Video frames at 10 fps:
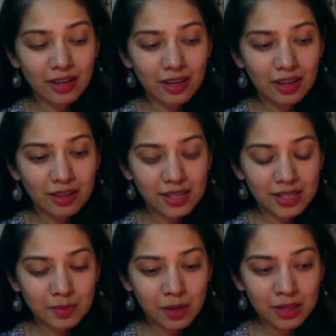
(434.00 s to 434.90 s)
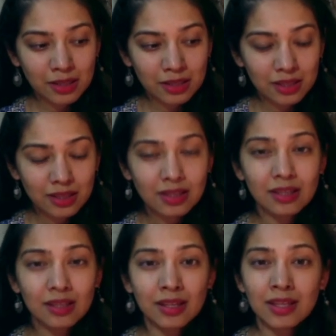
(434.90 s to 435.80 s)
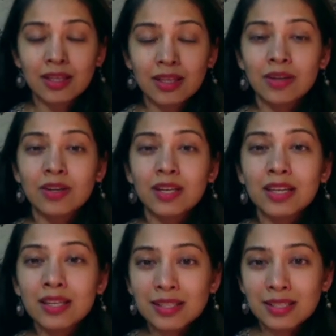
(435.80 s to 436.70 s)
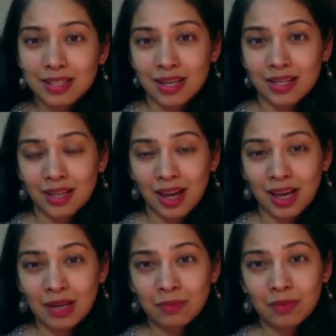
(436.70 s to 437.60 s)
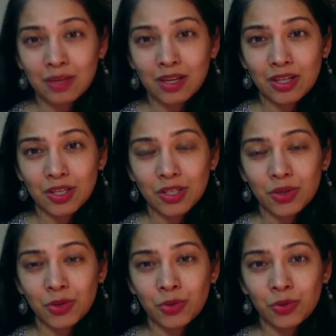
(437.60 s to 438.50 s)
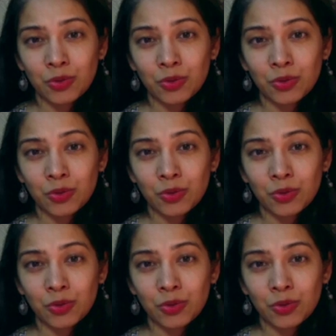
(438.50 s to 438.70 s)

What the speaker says: this month, that there is a time to